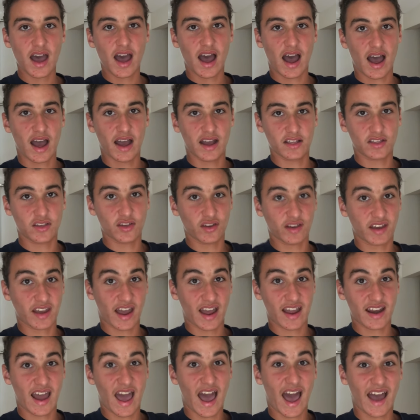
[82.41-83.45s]
and you
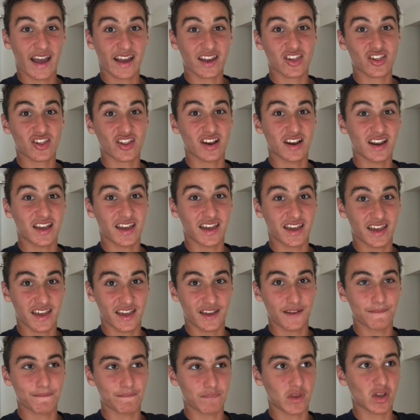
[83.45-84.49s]
can
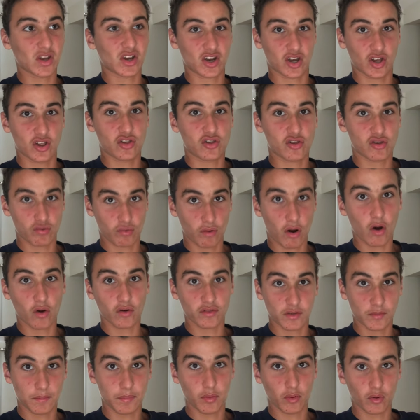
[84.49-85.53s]
actually control
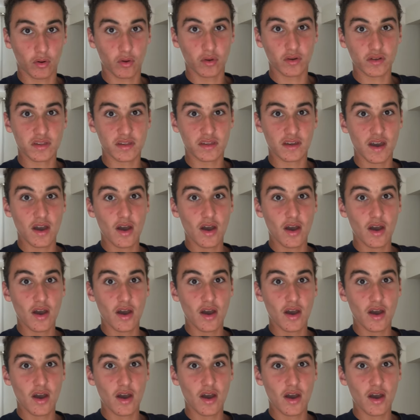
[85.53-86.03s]
the board